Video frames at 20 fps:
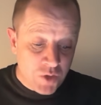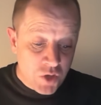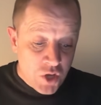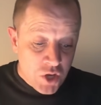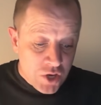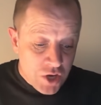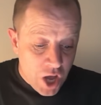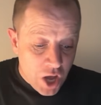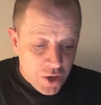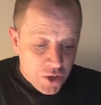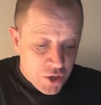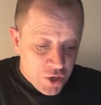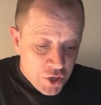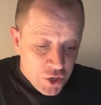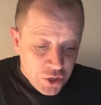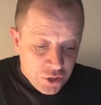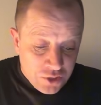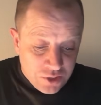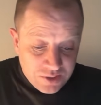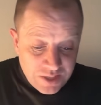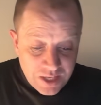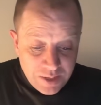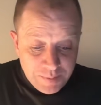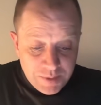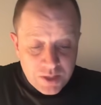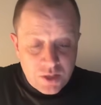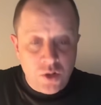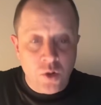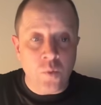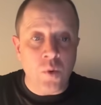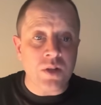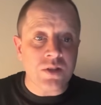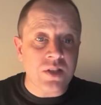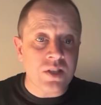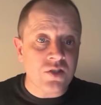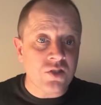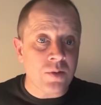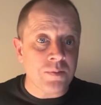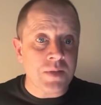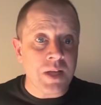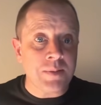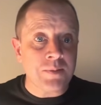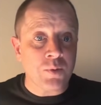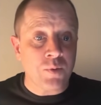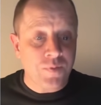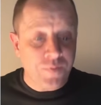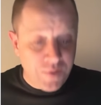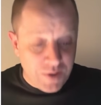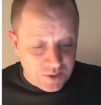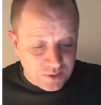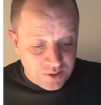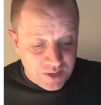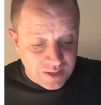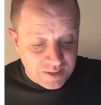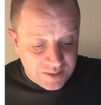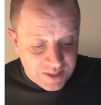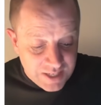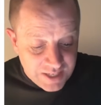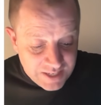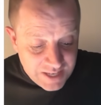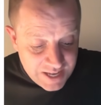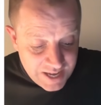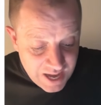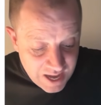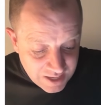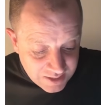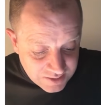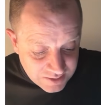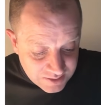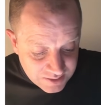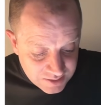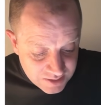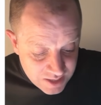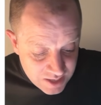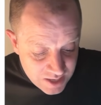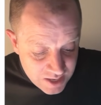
Now, does anybody know what they sometimes refer to that DNA as?